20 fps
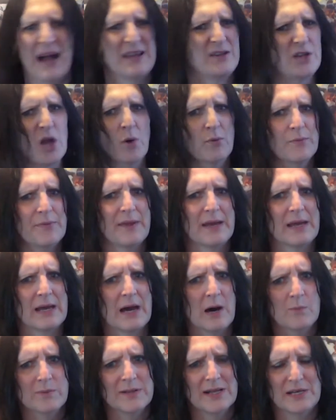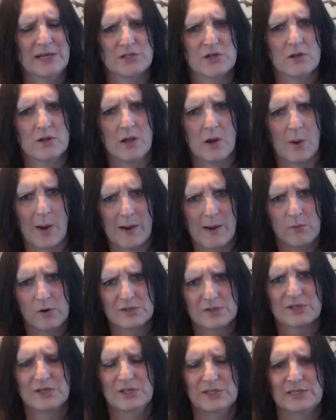I don't think I'll play it solo. I
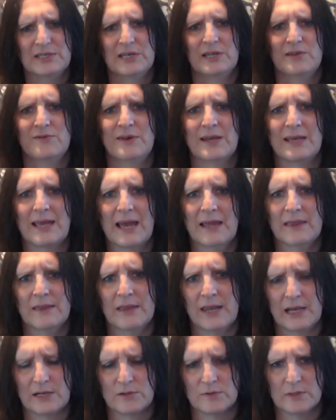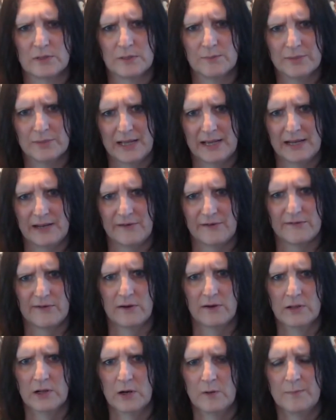was considering getting the next one and playing it
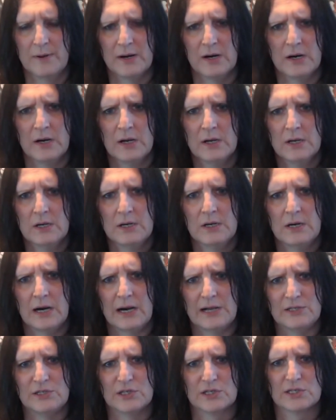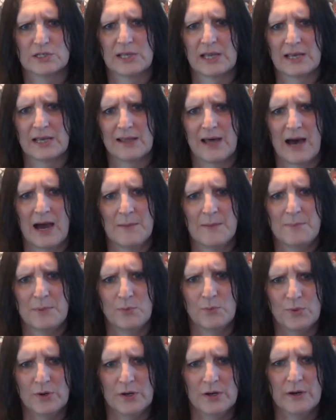solo, but I just think that I'd be
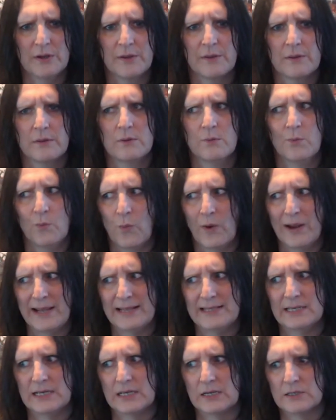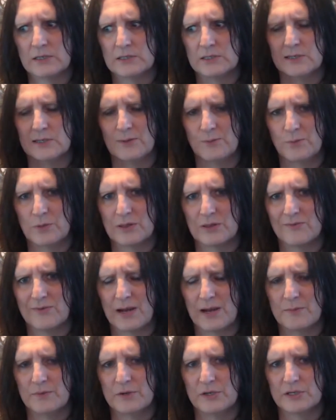worth waiting until I'm with the
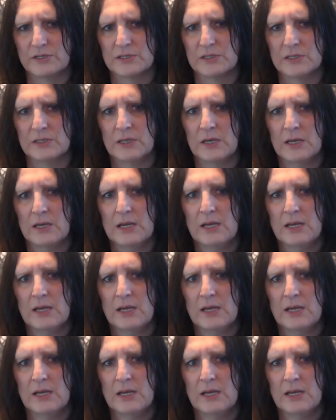right person.